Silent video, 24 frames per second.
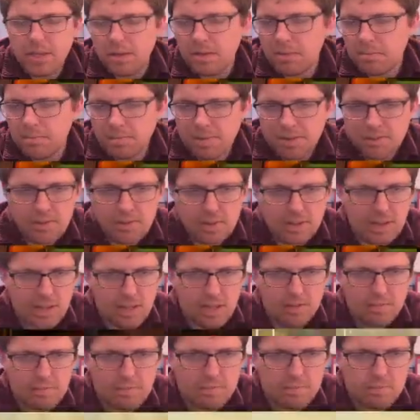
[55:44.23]

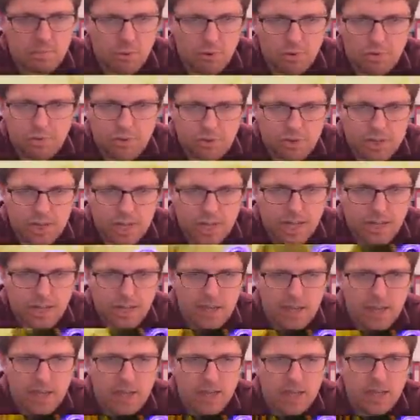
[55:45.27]
basically morsel deck.
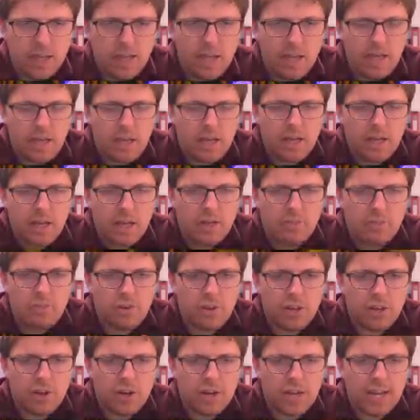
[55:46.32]
So
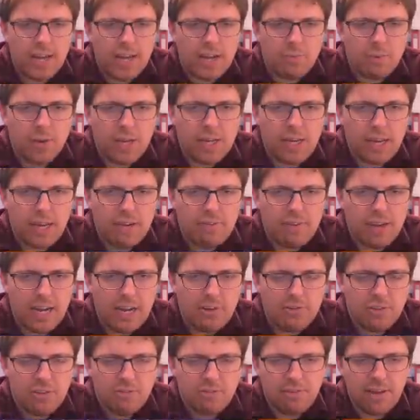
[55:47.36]
here again, we can take
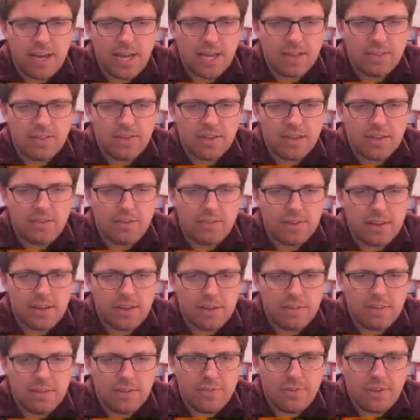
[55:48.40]
advantage of the fact
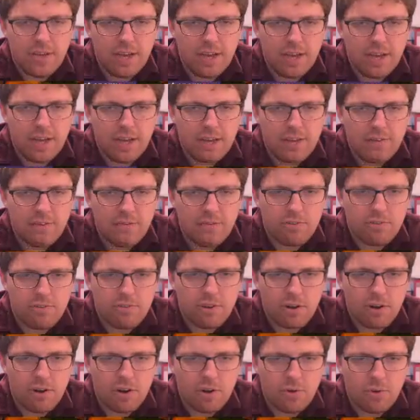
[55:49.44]
that these guys
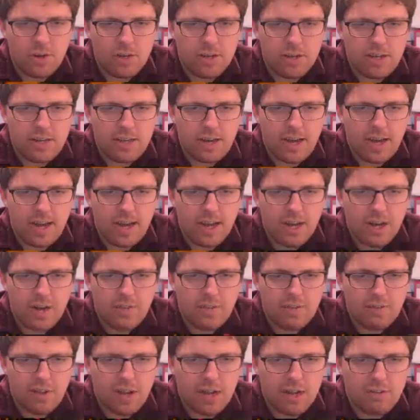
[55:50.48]
are going to die on the
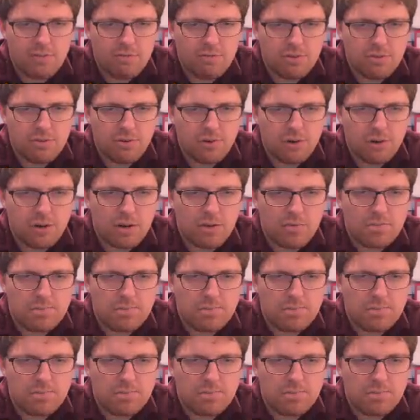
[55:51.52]
2nd floor.